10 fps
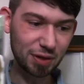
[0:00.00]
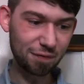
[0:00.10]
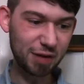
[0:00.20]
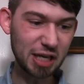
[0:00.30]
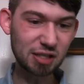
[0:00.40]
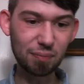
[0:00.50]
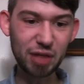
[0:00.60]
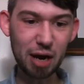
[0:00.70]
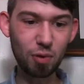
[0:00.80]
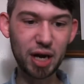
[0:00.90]
Defeats him
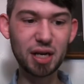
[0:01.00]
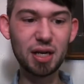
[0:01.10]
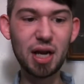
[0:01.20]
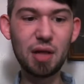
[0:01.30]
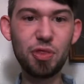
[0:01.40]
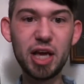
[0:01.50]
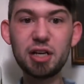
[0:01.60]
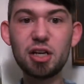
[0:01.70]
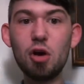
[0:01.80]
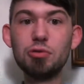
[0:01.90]
that way, and
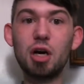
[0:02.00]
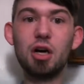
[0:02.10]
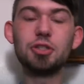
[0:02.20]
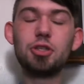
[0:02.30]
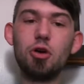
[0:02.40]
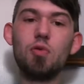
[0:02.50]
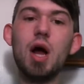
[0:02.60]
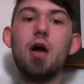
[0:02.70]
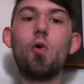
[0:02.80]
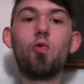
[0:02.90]
then goes on to
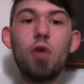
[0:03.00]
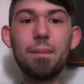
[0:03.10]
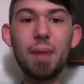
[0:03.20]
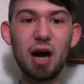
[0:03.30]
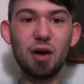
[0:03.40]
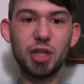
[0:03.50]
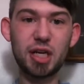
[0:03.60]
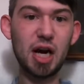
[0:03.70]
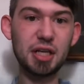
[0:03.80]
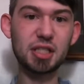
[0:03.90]
rip out the
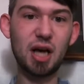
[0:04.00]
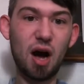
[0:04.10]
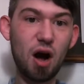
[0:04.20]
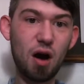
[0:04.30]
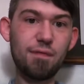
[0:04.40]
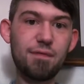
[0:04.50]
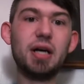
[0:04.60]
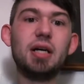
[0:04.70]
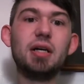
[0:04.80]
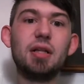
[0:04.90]
guts of
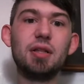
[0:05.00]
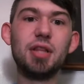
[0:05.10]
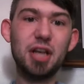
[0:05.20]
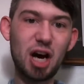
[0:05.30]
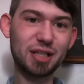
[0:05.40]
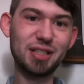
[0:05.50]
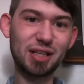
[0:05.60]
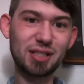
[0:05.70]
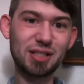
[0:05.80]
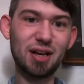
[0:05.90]
the
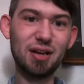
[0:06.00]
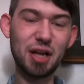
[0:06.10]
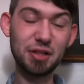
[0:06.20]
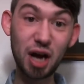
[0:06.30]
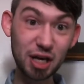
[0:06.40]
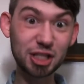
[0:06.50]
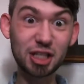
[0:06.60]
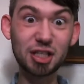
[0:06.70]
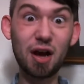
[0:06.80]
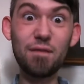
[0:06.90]
Noxus
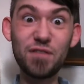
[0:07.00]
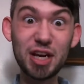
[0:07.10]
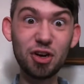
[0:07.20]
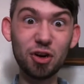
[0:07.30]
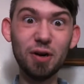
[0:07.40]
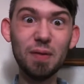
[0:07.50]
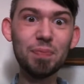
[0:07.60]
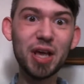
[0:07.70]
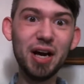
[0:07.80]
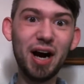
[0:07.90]
offender.
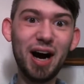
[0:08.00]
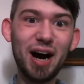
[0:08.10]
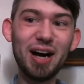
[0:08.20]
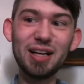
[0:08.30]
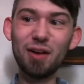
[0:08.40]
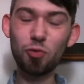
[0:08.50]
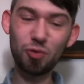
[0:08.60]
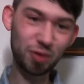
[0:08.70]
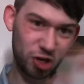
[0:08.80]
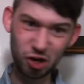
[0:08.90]

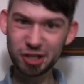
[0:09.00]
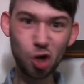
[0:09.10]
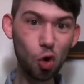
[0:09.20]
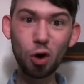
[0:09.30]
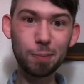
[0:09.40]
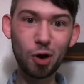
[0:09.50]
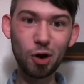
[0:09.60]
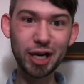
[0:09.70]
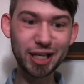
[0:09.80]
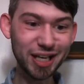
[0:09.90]
Good gore
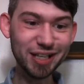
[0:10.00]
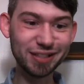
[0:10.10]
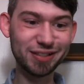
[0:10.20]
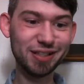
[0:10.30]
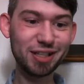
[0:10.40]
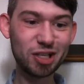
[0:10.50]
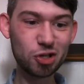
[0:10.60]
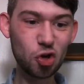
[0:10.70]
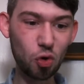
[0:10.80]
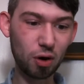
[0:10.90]
part again.
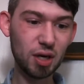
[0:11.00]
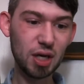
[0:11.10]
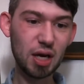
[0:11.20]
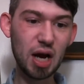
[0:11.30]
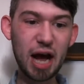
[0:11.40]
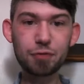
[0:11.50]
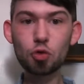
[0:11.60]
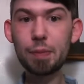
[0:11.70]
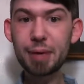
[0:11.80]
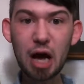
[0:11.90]
Good gore.
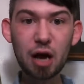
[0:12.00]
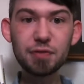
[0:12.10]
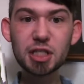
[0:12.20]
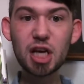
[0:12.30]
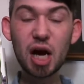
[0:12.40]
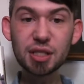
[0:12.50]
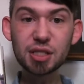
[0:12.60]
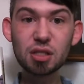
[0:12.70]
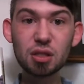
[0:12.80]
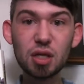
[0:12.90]
After ripping out of his
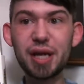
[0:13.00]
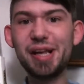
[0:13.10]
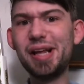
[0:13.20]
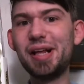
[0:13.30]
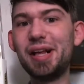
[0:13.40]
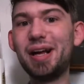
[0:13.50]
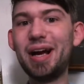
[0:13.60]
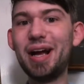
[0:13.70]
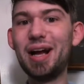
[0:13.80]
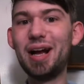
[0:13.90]
guts,
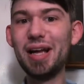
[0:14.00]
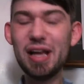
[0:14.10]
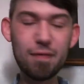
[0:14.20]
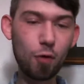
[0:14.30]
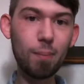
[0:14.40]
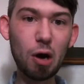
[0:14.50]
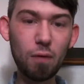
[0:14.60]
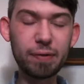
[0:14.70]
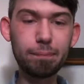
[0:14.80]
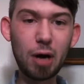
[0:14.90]
evil
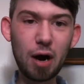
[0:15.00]
Melvin